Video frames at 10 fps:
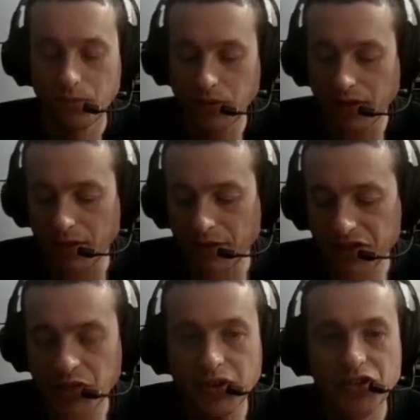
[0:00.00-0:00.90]
Well,
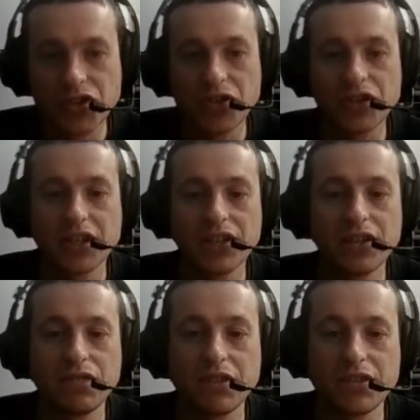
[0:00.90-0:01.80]
first I want to show you the
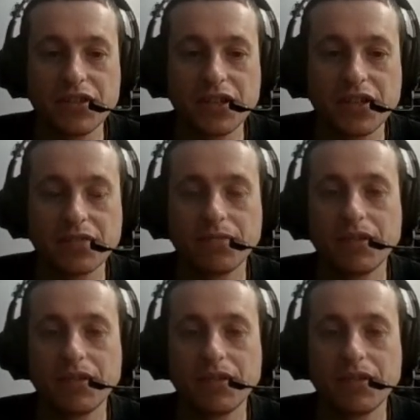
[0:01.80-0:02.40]
killing fields here